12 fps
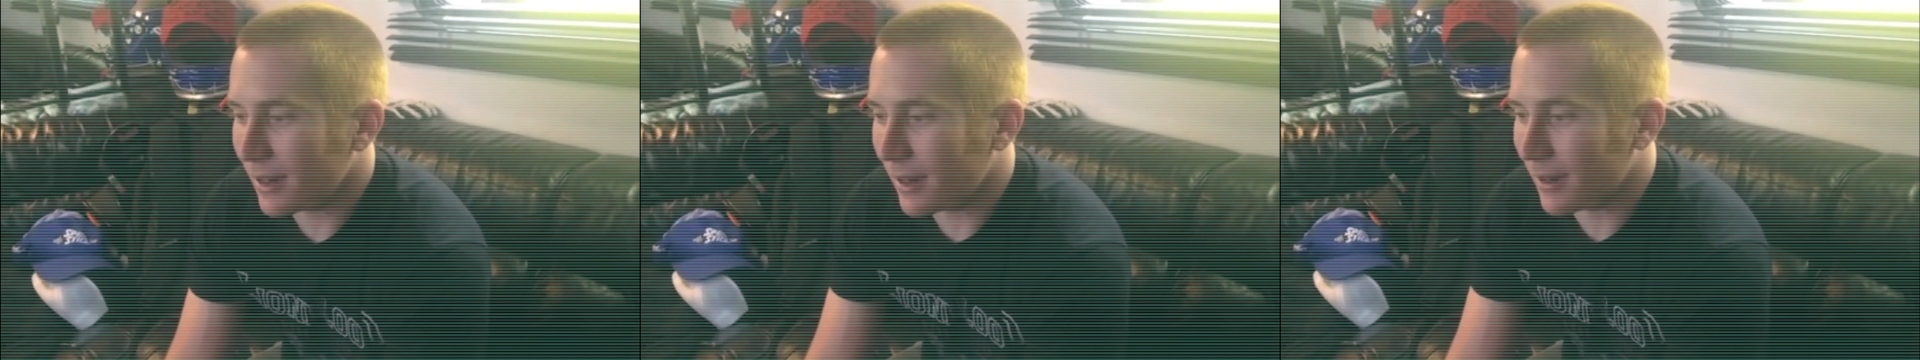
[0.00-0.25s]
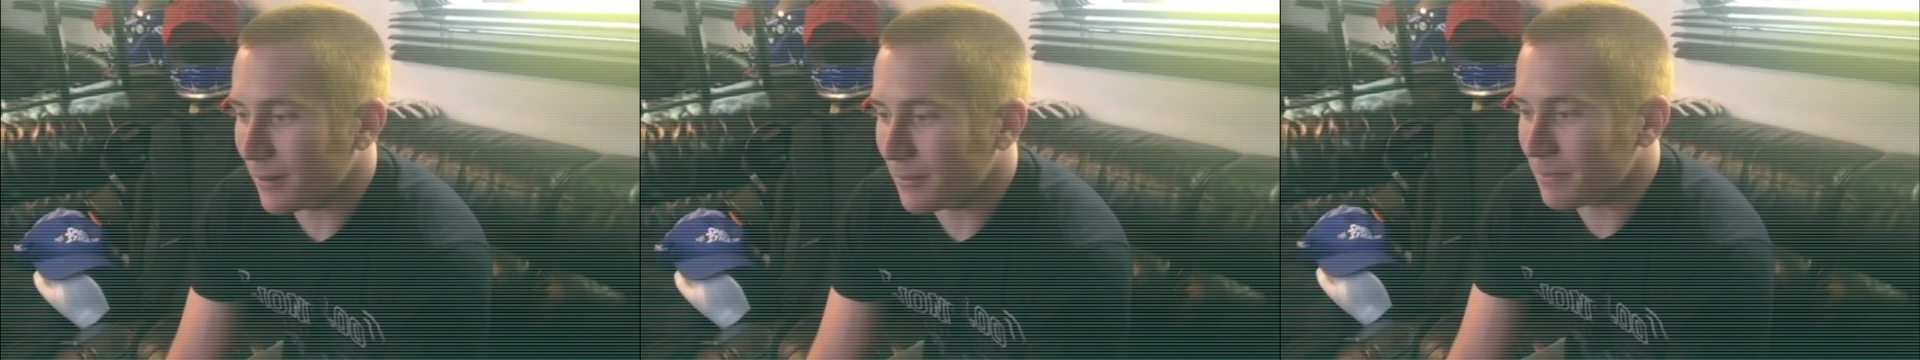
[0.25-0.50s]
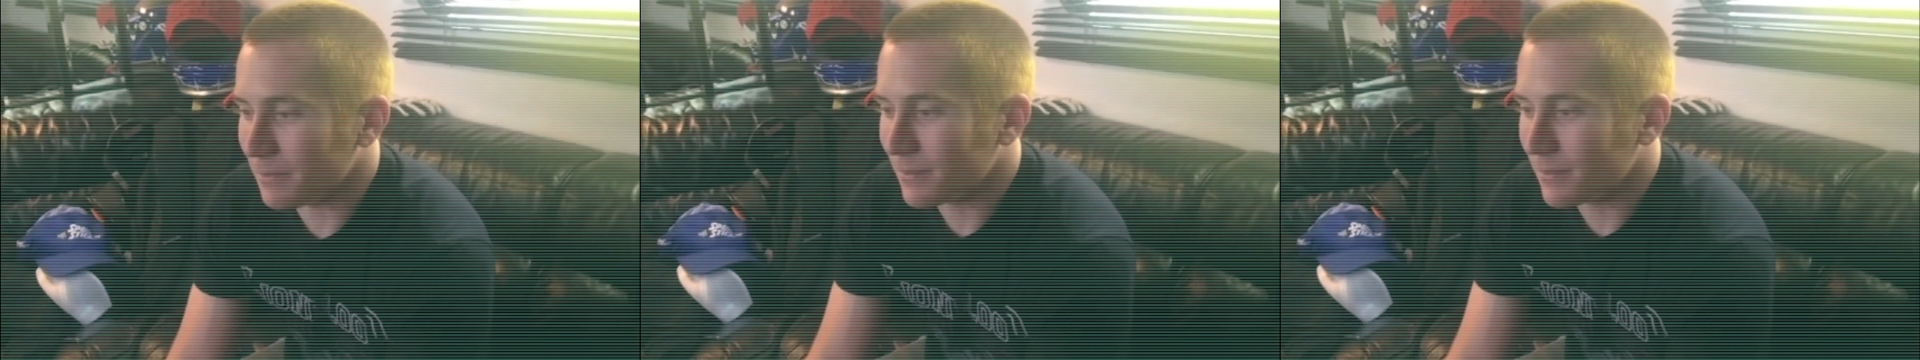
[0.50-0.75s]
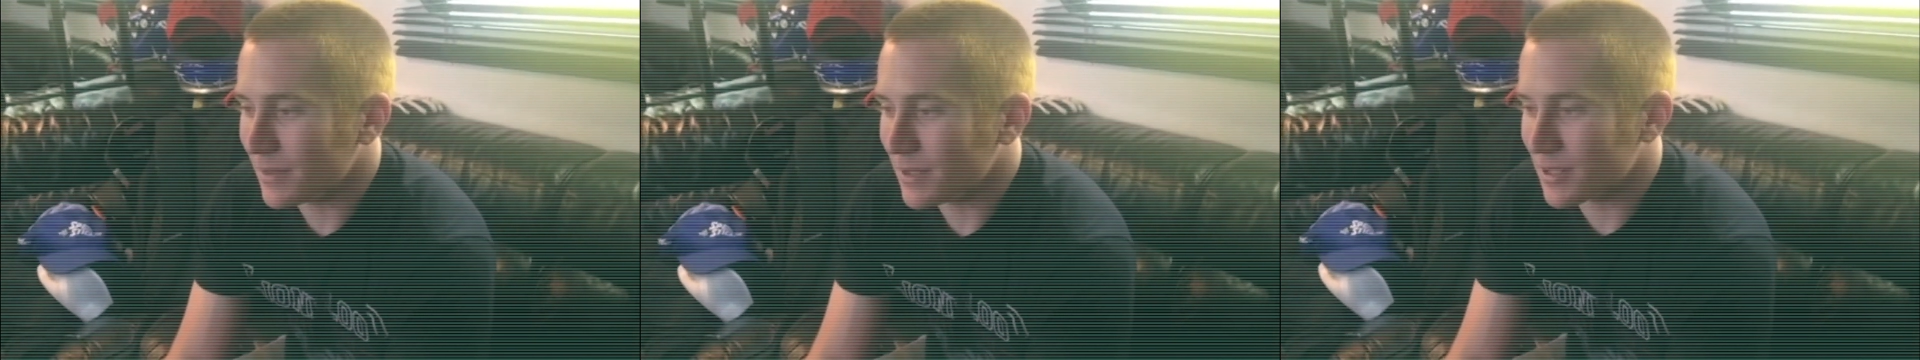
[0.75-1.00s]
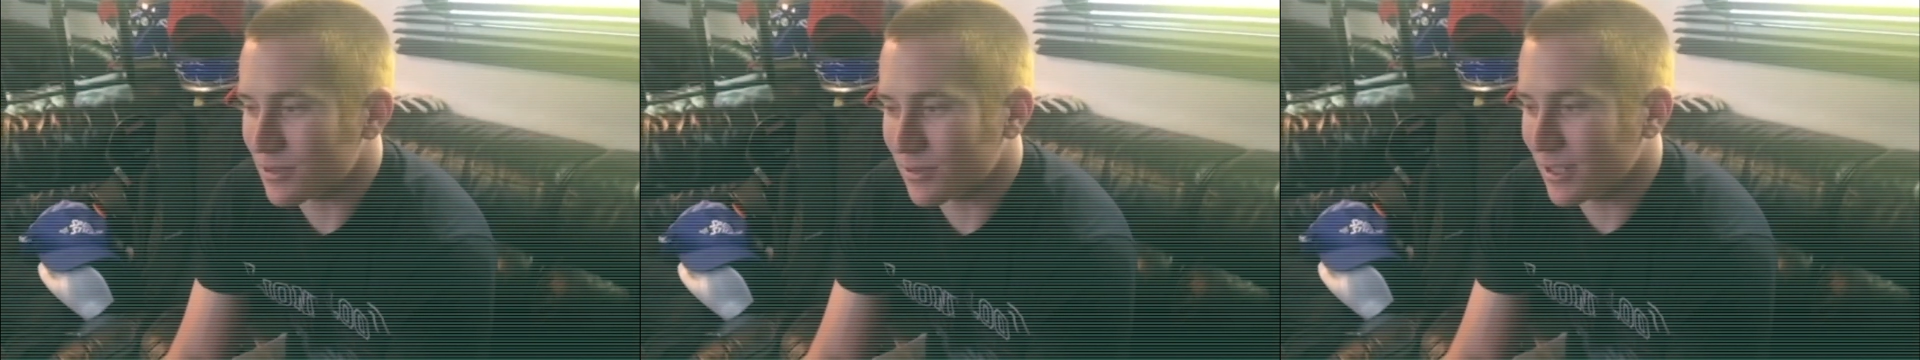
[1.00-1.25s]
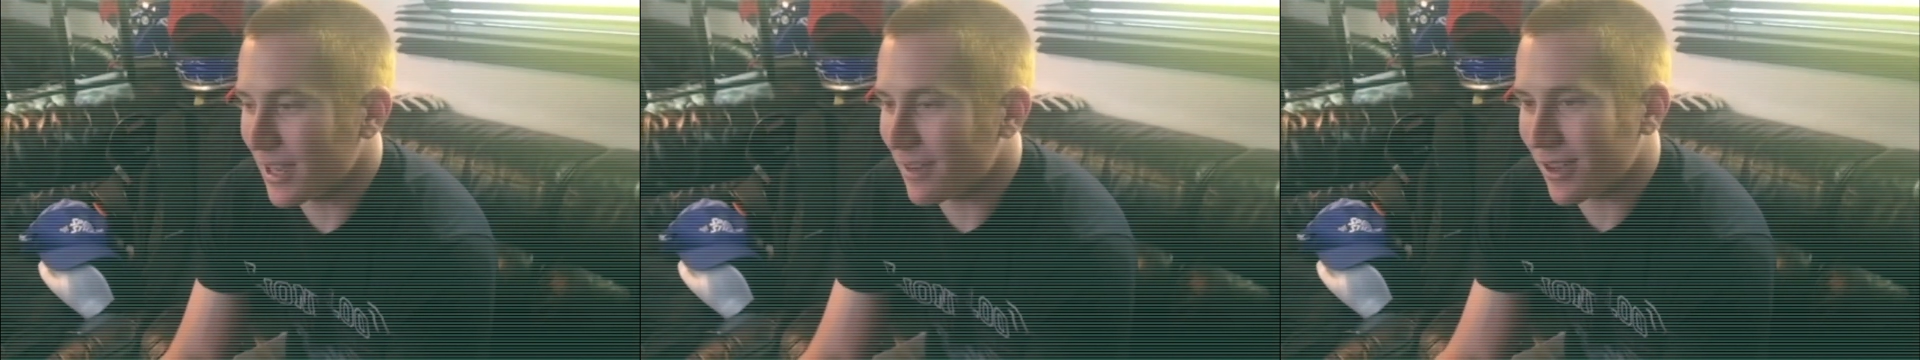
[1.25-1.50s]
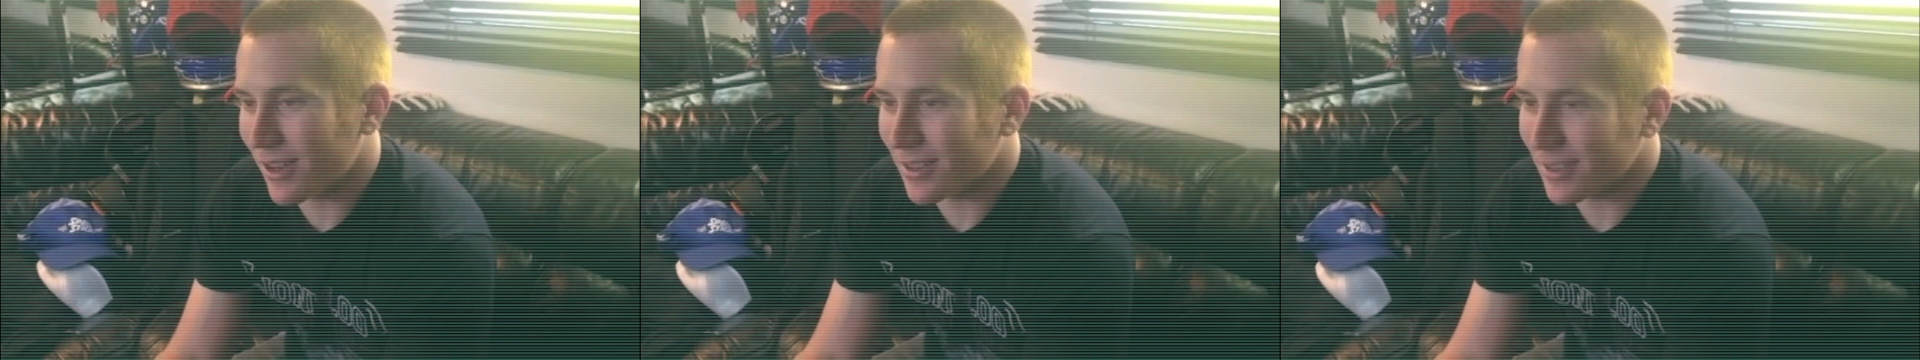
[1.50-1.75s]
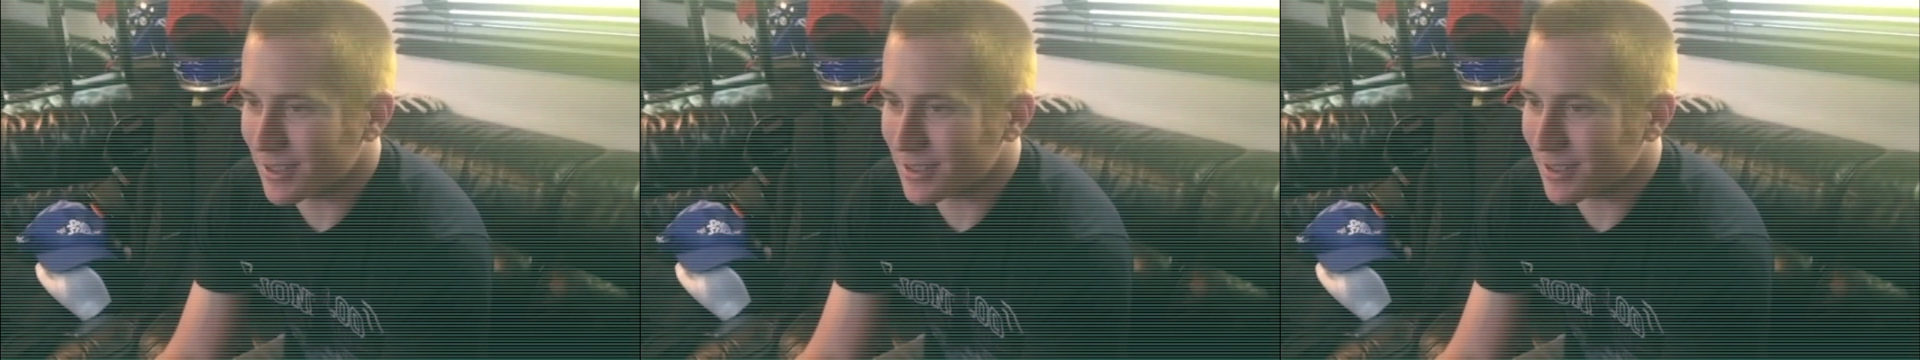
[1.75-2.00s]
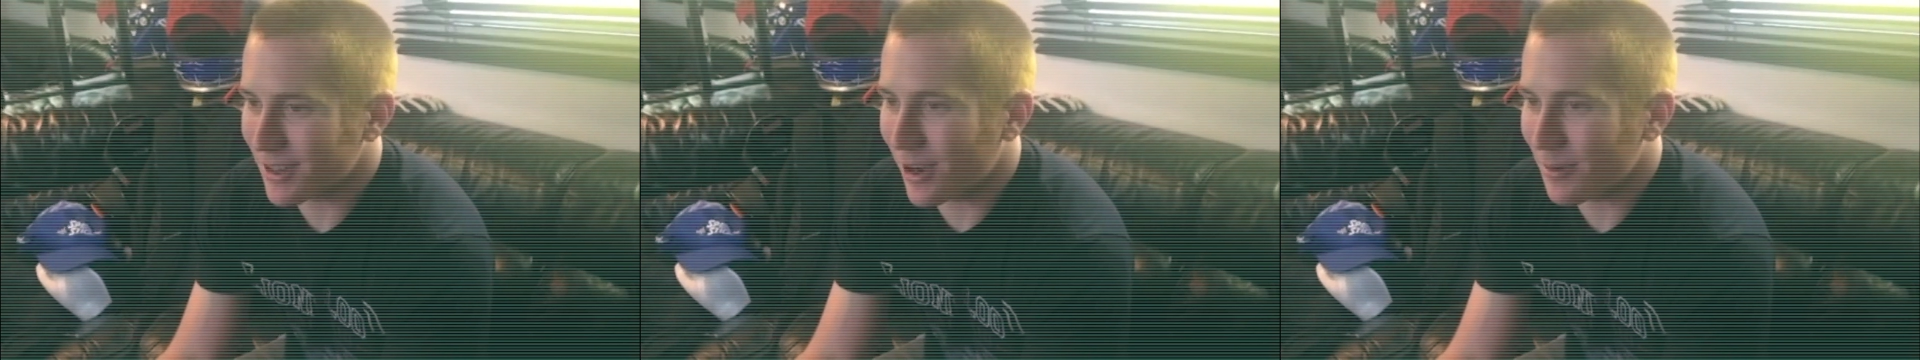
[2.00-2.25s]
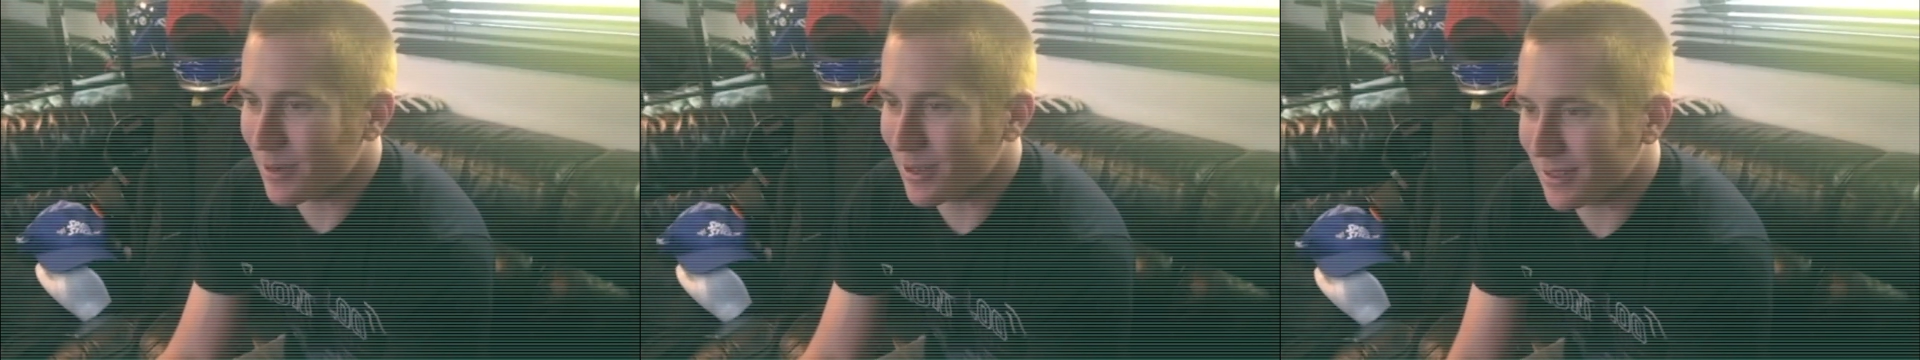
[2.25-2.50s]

Um, just really have a lot of things in common,